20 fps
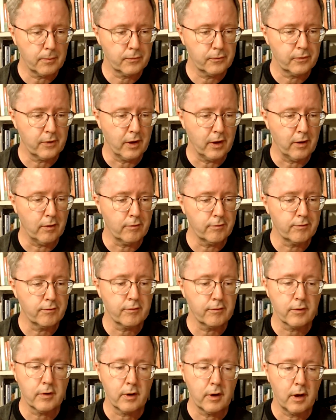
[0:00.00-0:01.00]

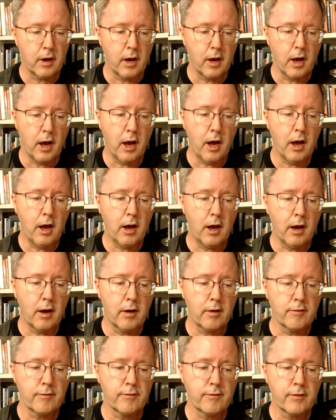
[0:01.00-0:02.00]
self
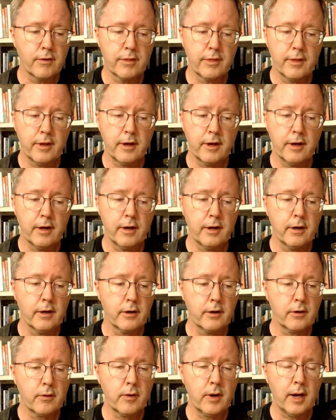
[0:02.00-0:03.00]
off
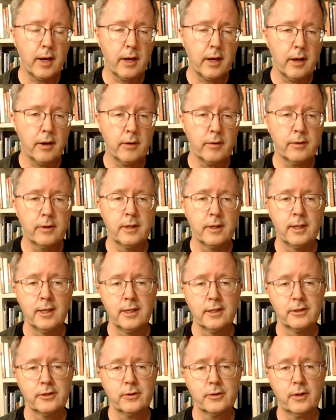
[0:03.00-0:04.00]
the ground.
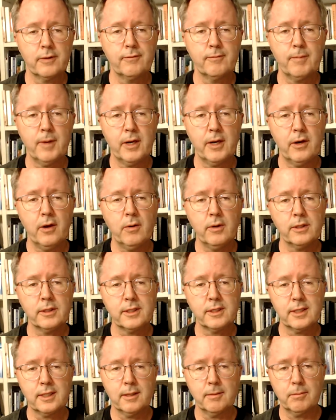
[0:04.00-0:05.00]
So I've been
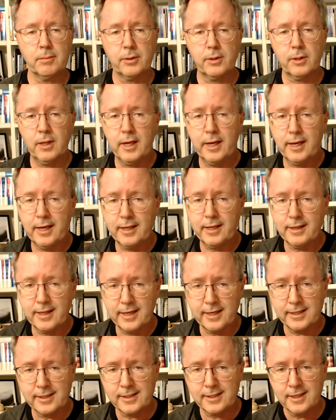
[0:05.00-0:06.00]
noticing in playing
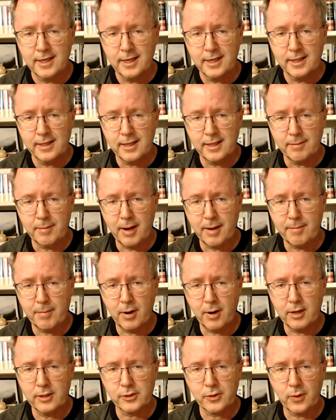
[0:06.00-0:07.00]
this that my
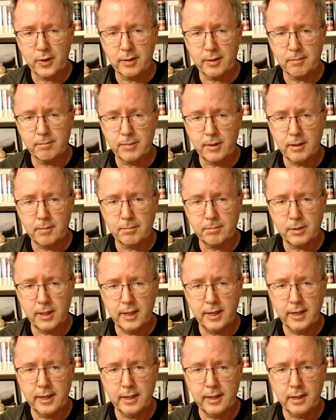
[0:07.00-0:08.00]
bar is going bump,
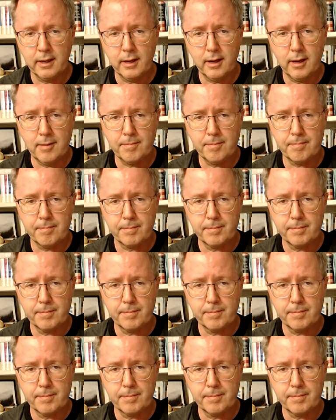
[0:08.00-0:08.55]
play, up,